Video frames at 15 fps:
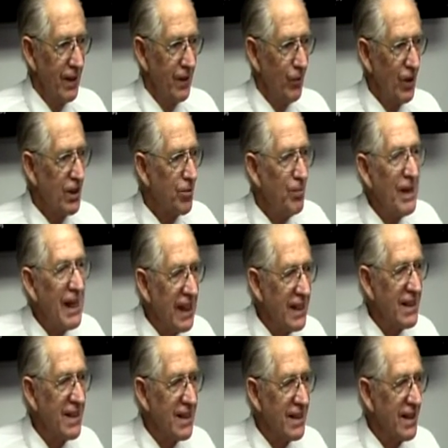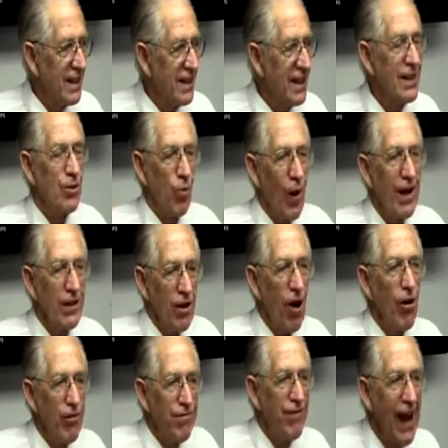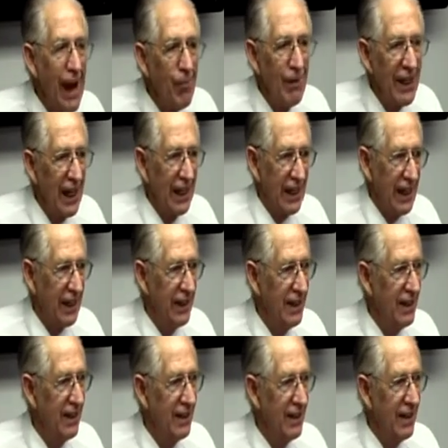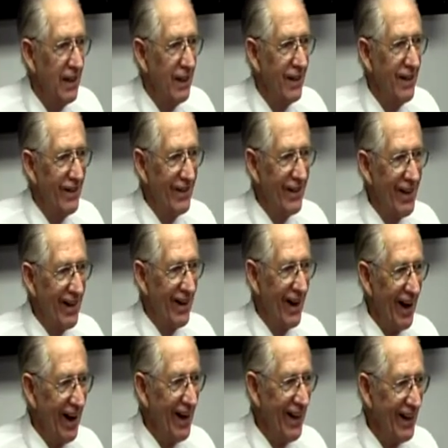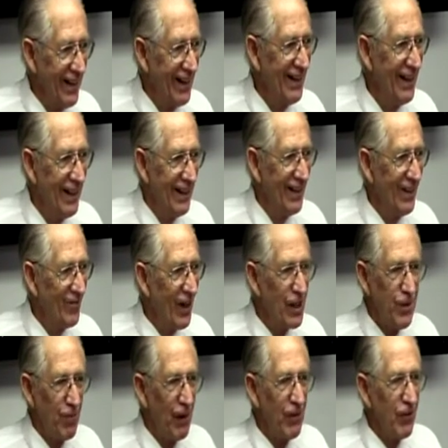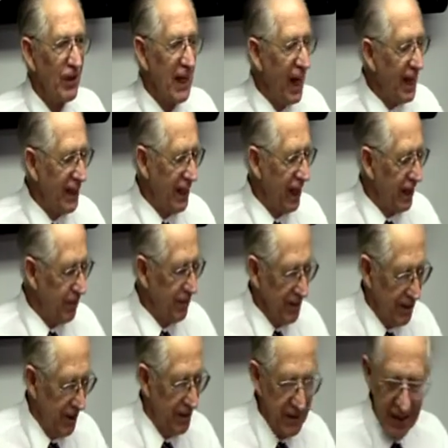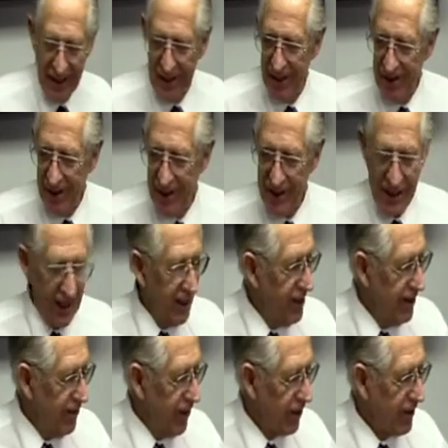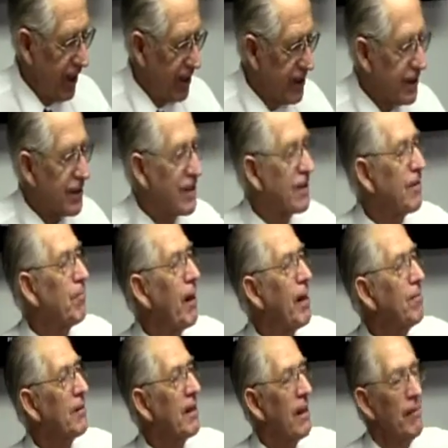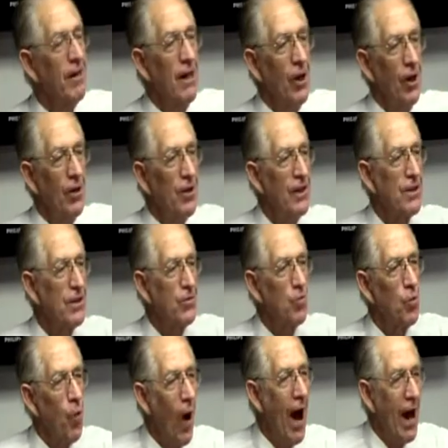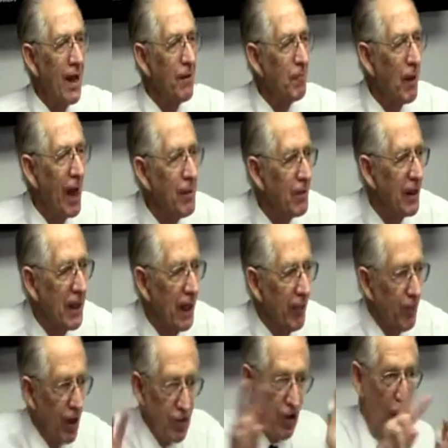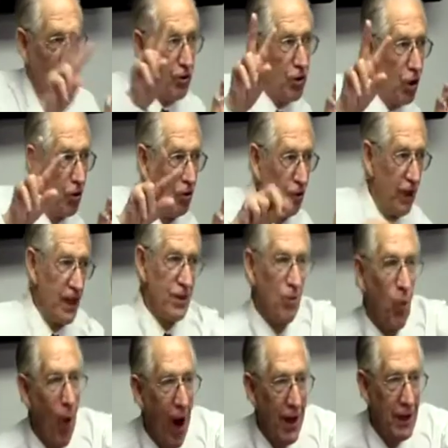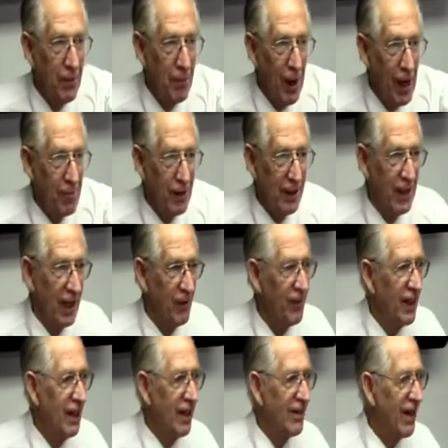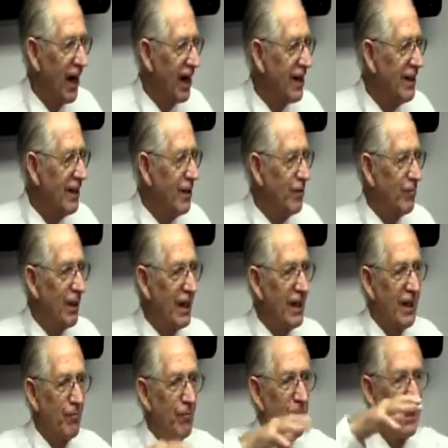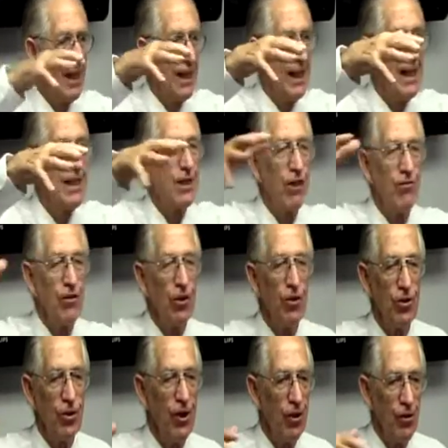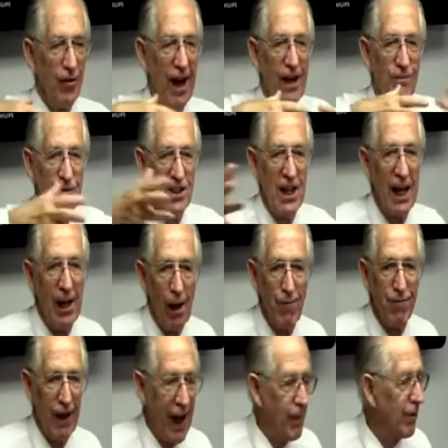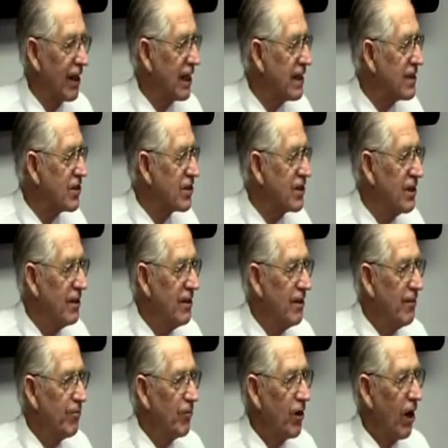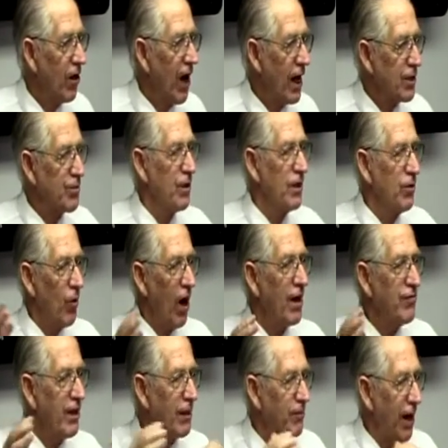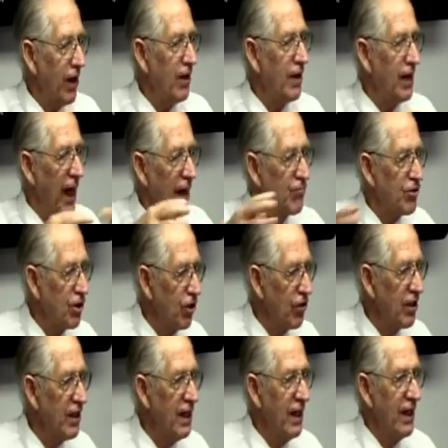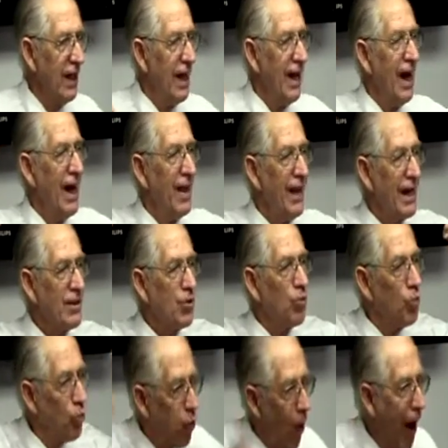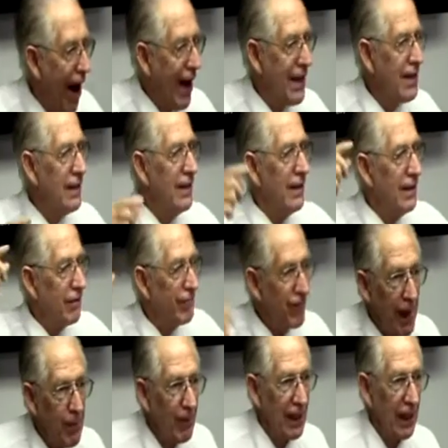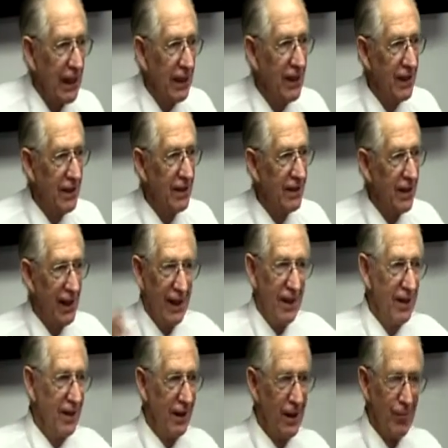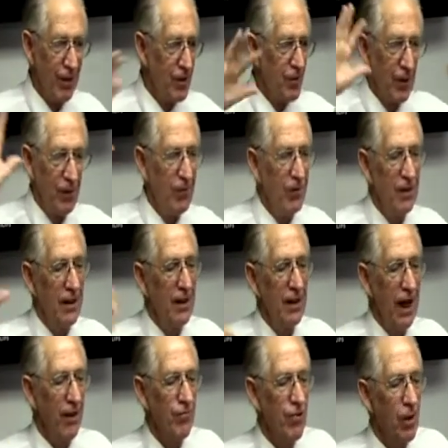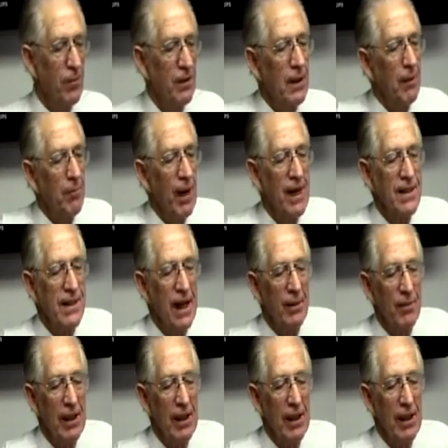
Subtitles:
Which means there's one God family, right? And most people can't get, you know, they say, okay, this is a paperclip. This is one paperclip. There's not two, there's one paperclip, right? But each of you who have set up families, you know, husband and wife get married and have children, that's one family, right? And most people have trouble getting past that.